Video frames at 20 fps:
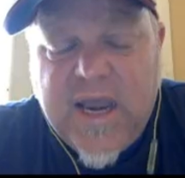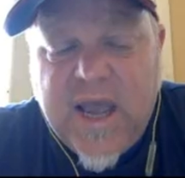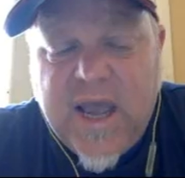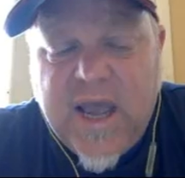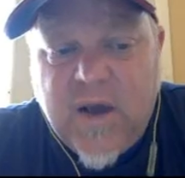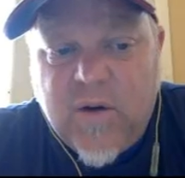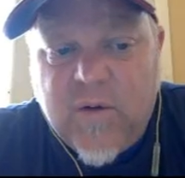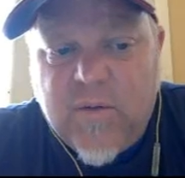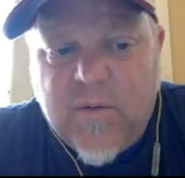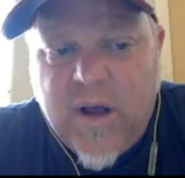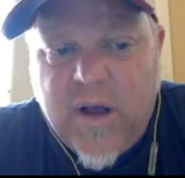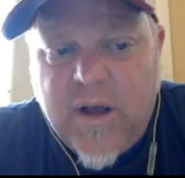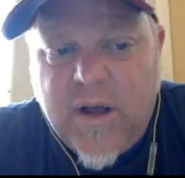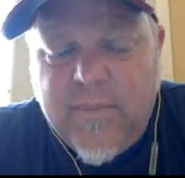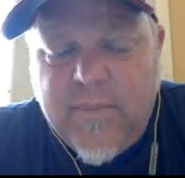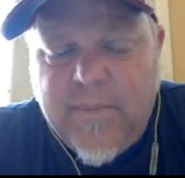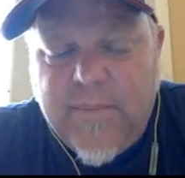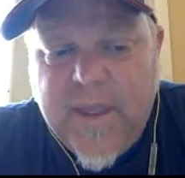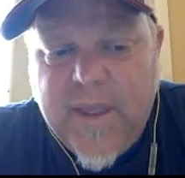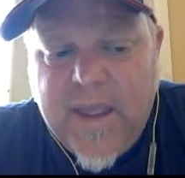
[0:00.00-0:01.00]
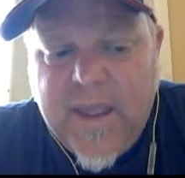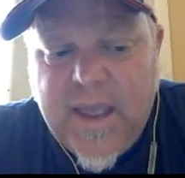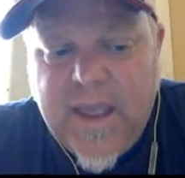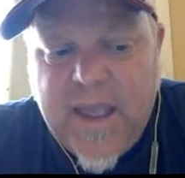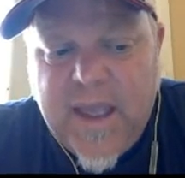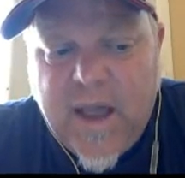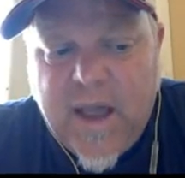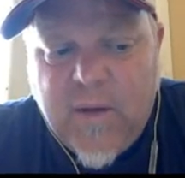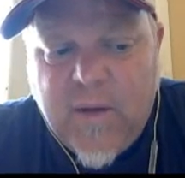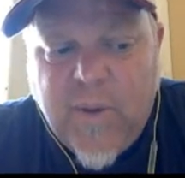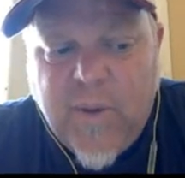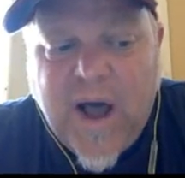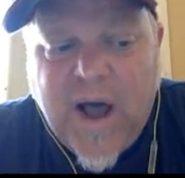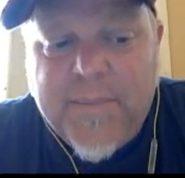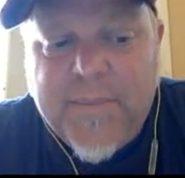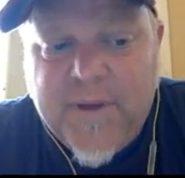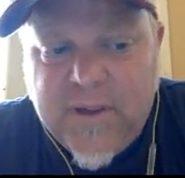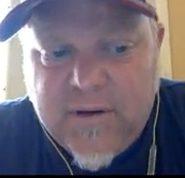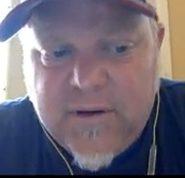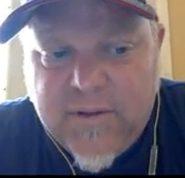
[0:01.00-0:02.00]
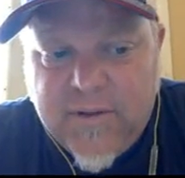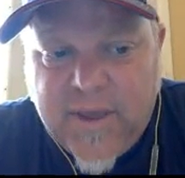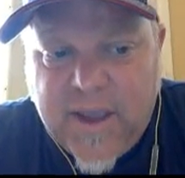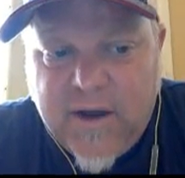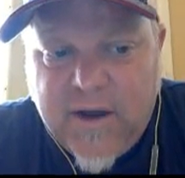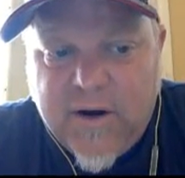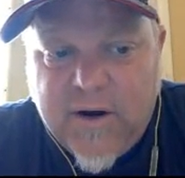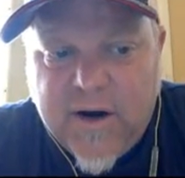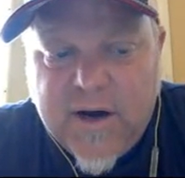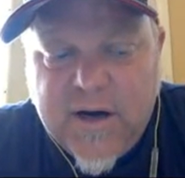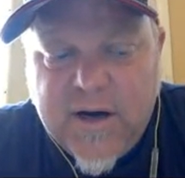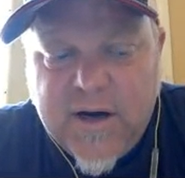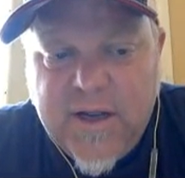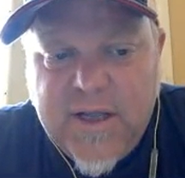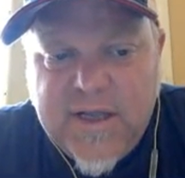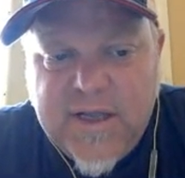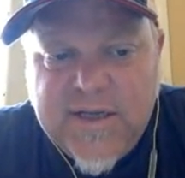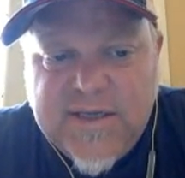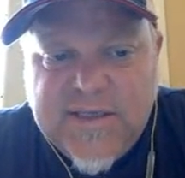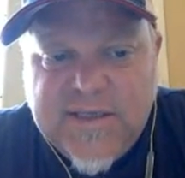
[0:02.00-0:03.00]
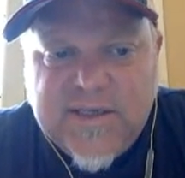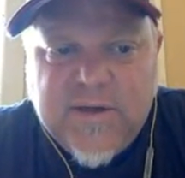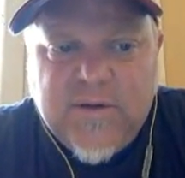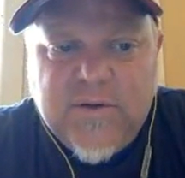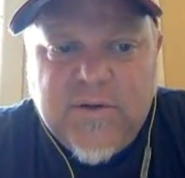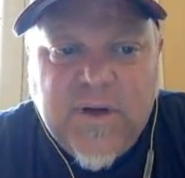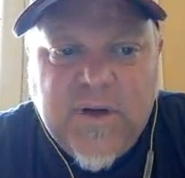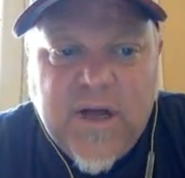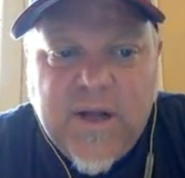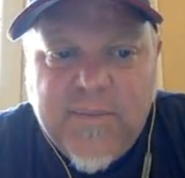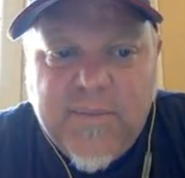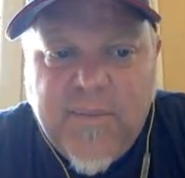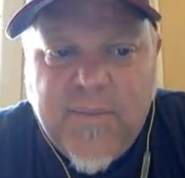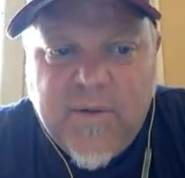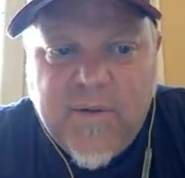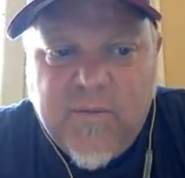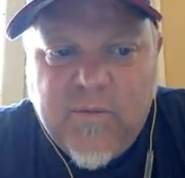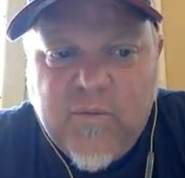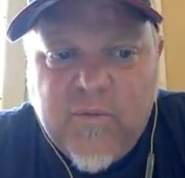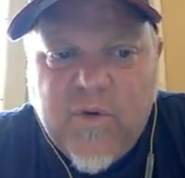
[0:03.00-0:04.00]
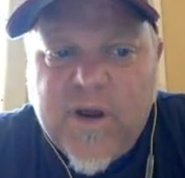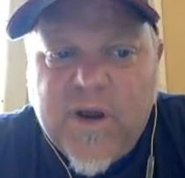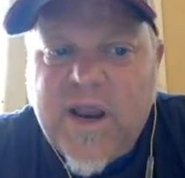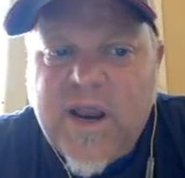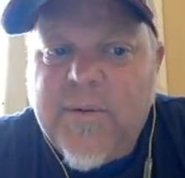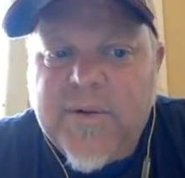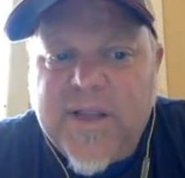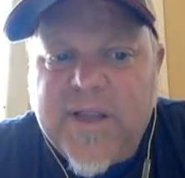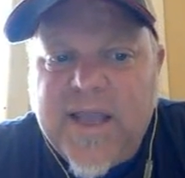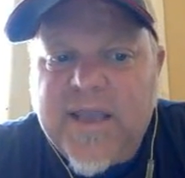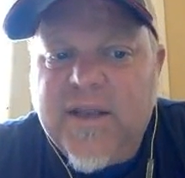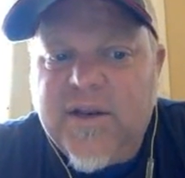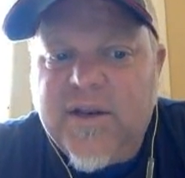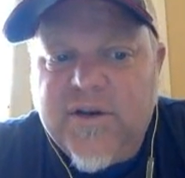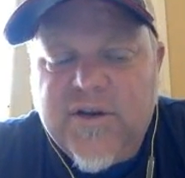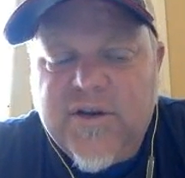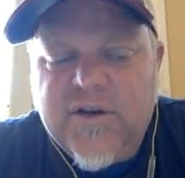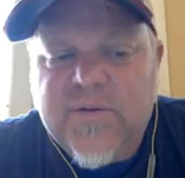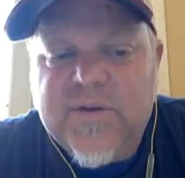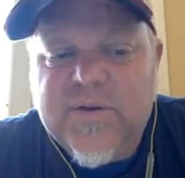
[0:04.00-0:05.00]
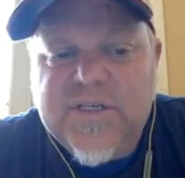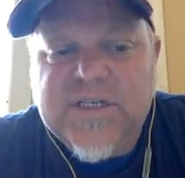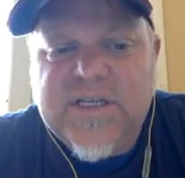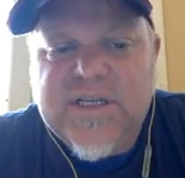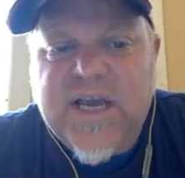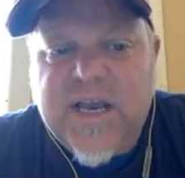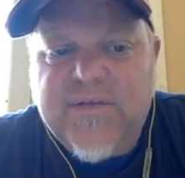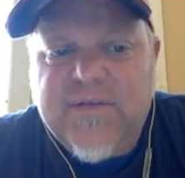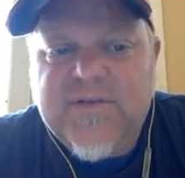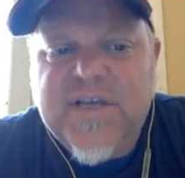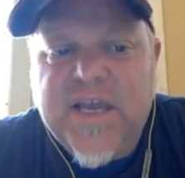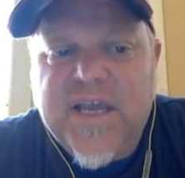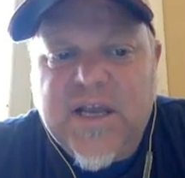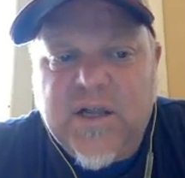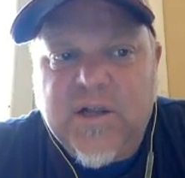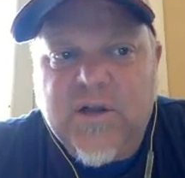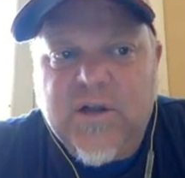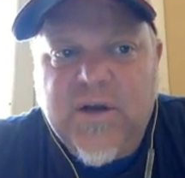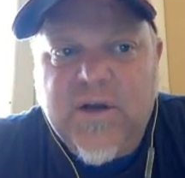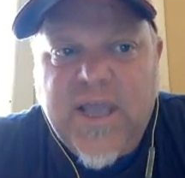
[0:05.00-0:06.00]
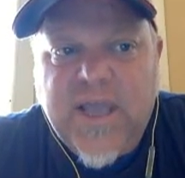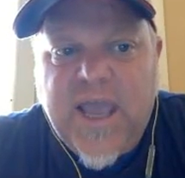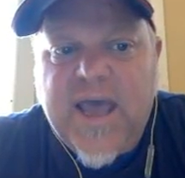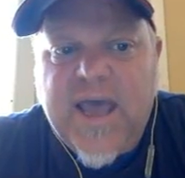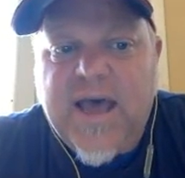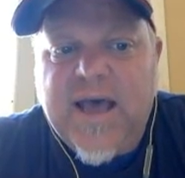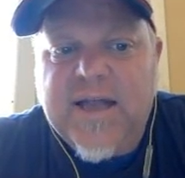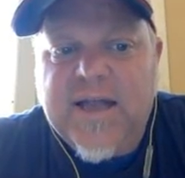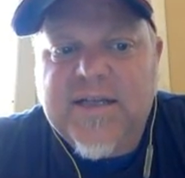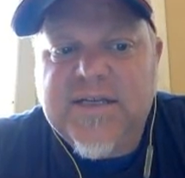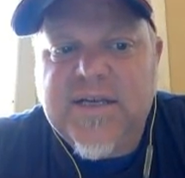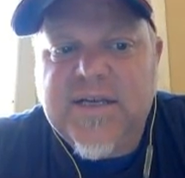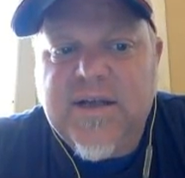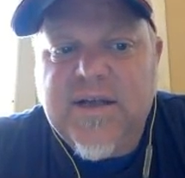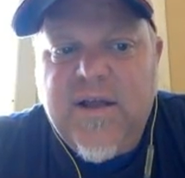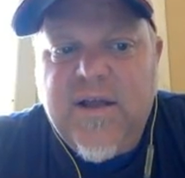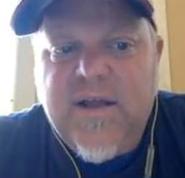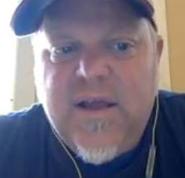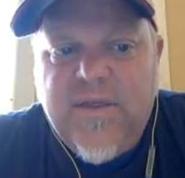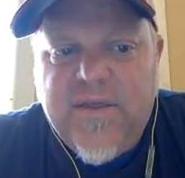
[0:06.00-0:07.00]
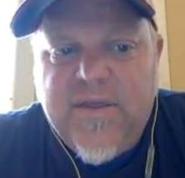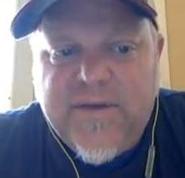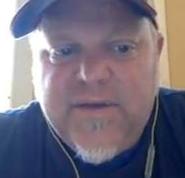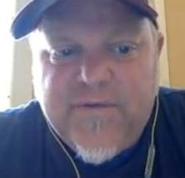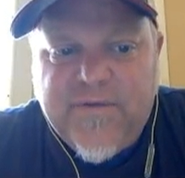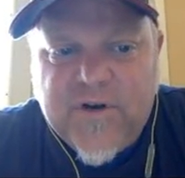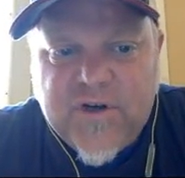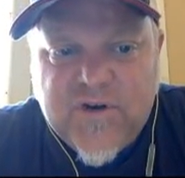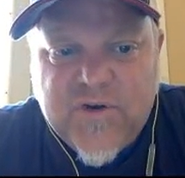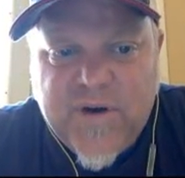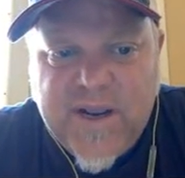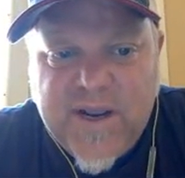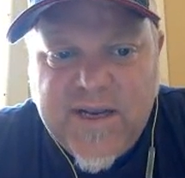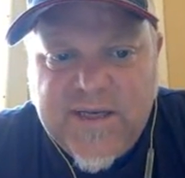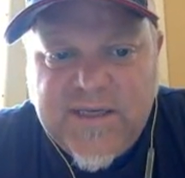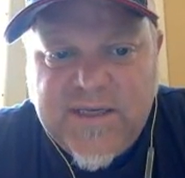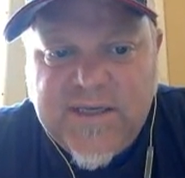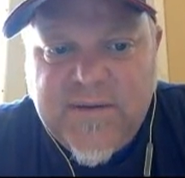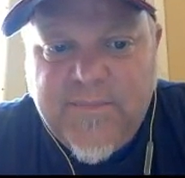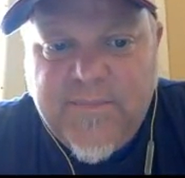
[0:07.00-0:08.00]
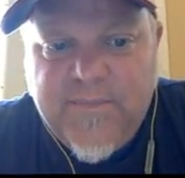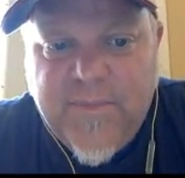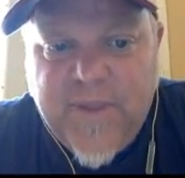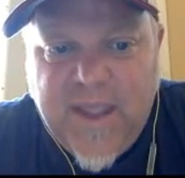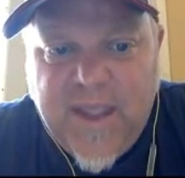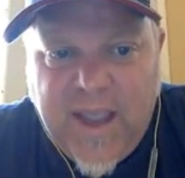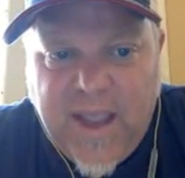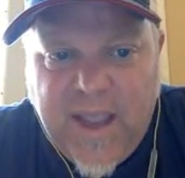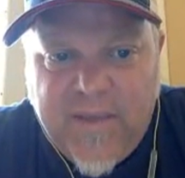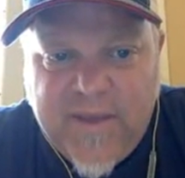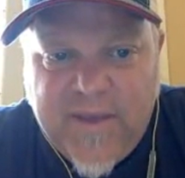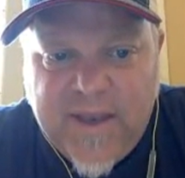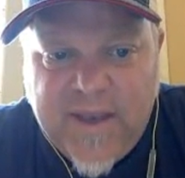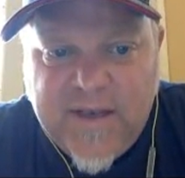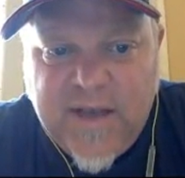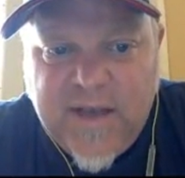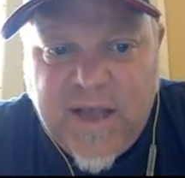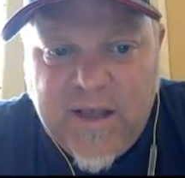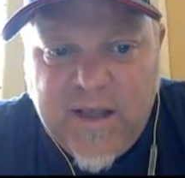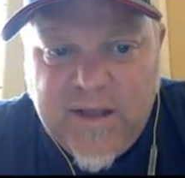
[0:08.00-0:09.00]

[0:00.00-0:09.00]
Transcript: how popular they are. So what I would like you to do is just kind of take a look at the different trends, and then